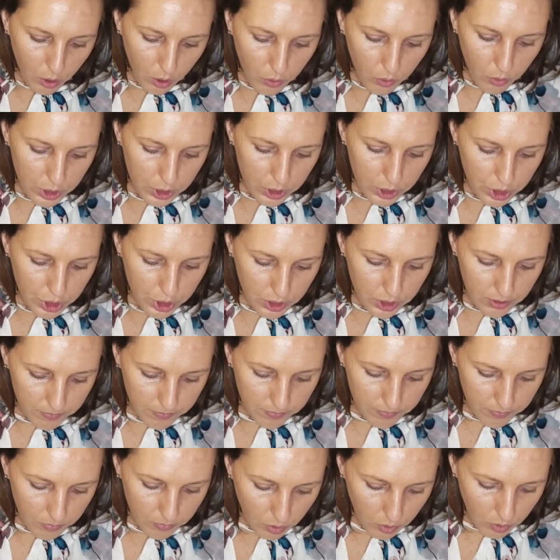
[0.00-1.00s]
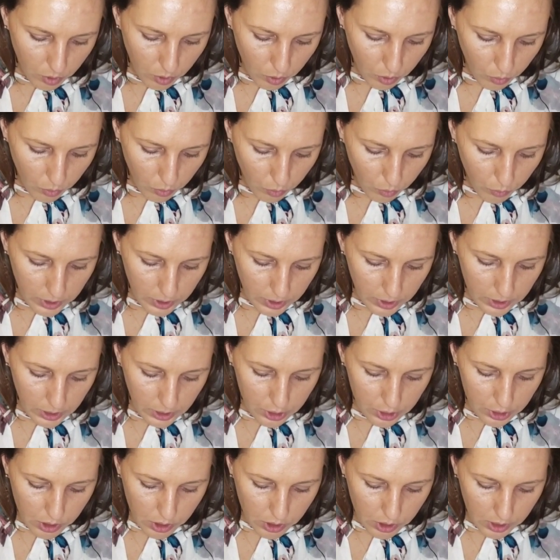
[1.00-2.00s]
Question. When
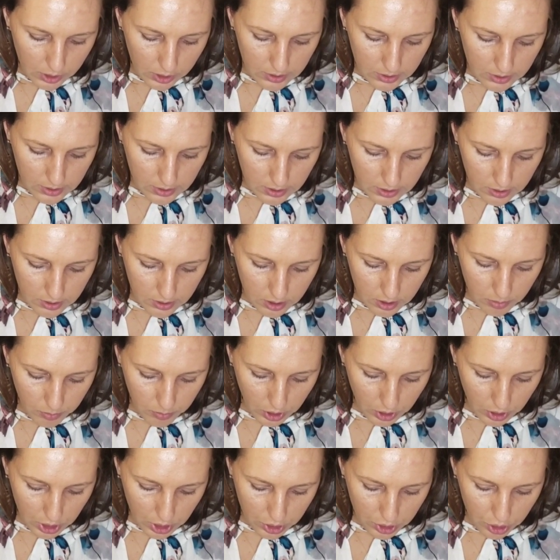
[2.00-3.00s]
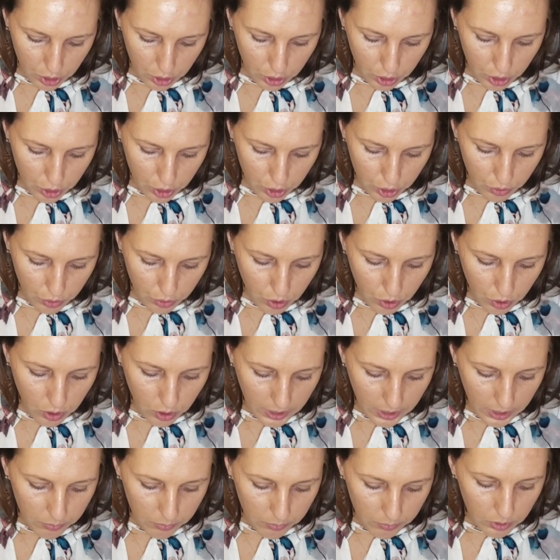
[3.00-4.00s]
hydraulic system pressure
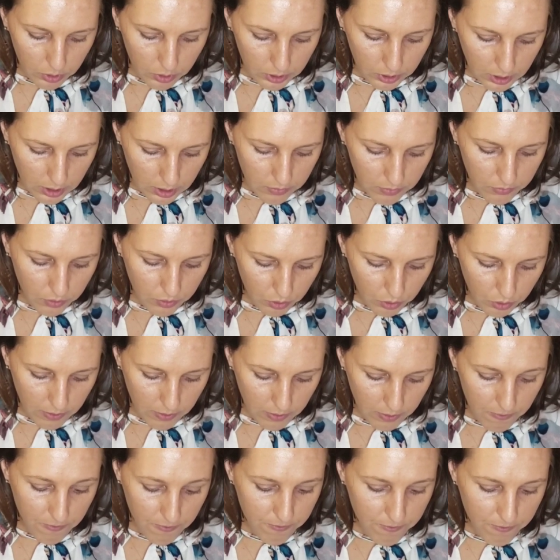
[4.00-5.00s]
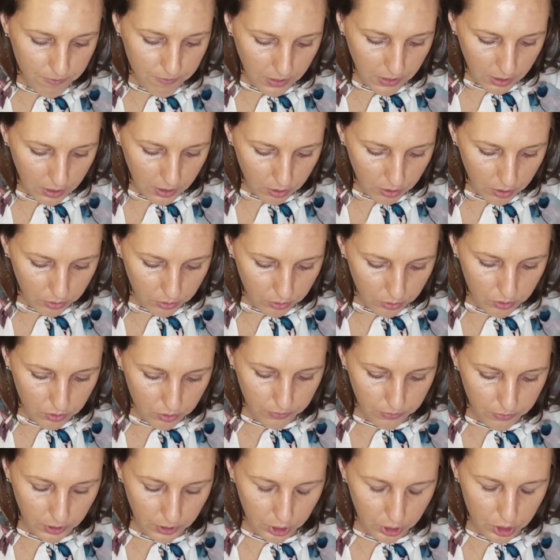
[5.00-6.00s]
control and relief unit fail to
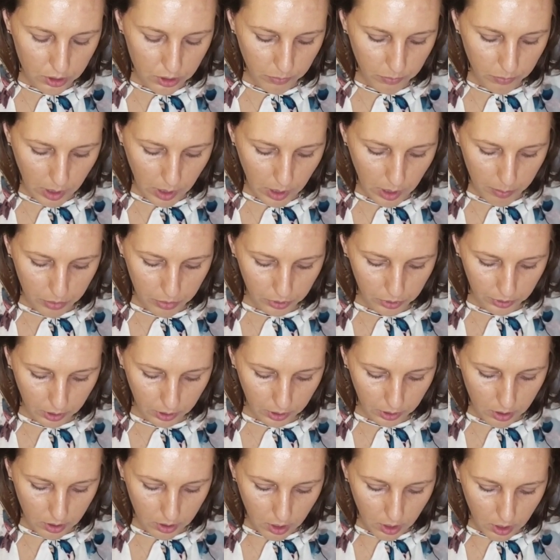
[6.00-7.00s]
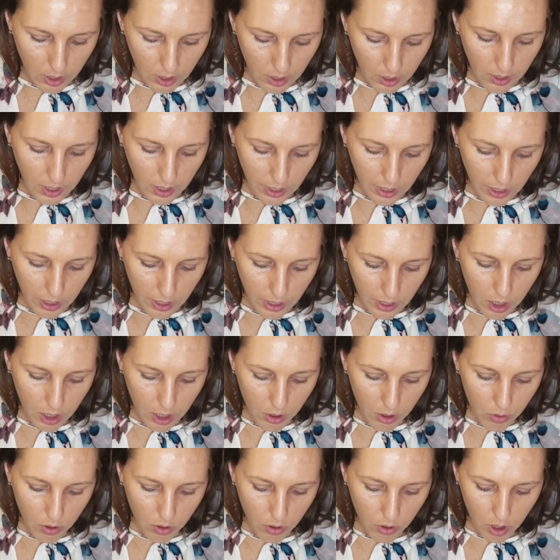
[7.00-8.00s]
function properly,
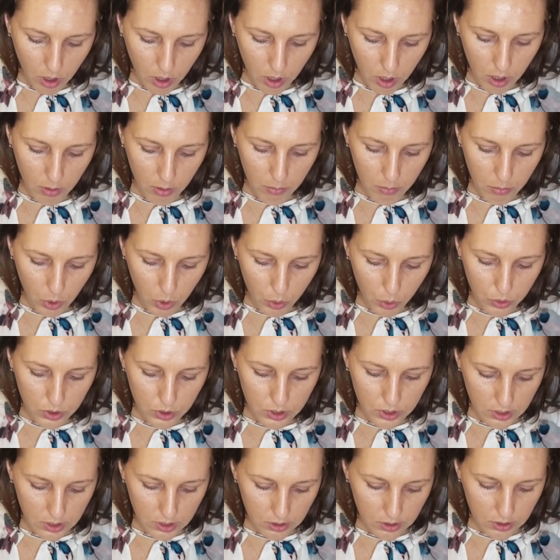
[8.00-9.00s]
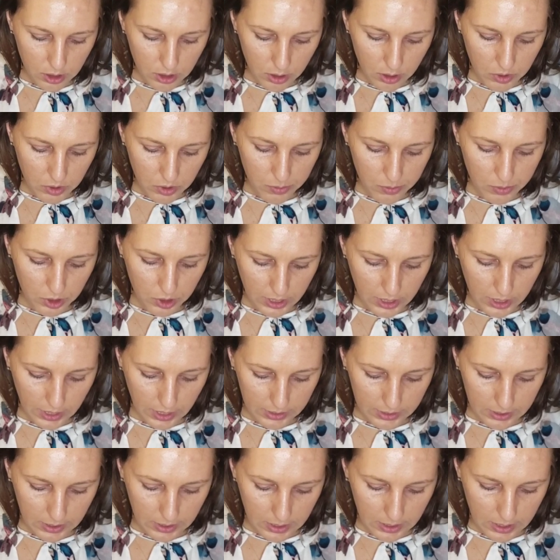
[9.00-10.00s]
how are most systems
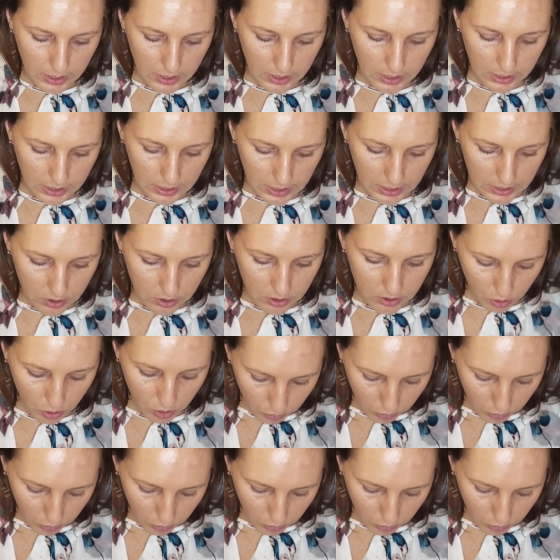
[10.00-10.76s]
protected against